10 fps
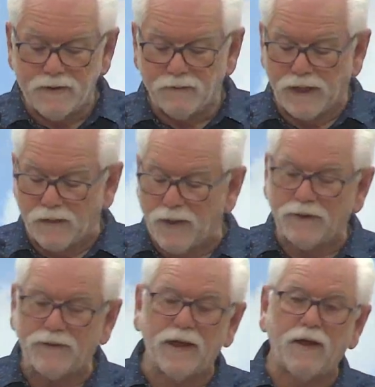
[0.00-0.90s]
when I
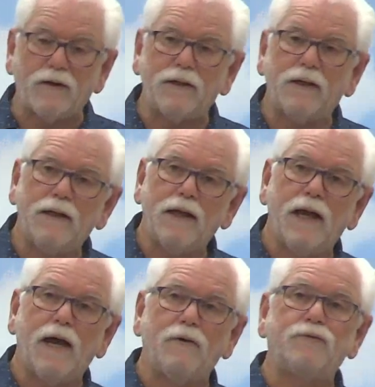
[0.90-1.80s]
went there and
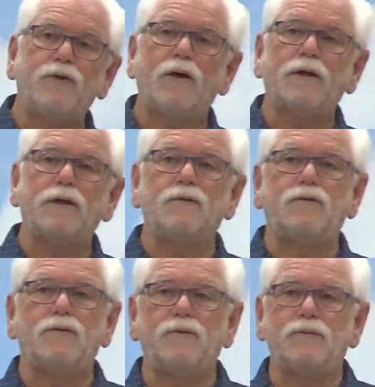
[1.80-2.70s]
I was talking
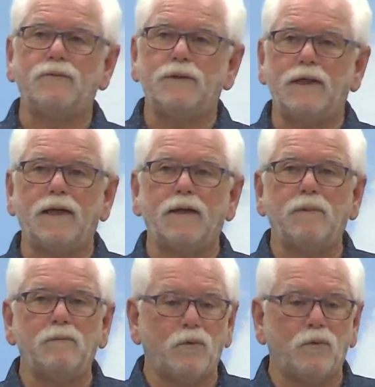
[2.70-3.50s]
to him and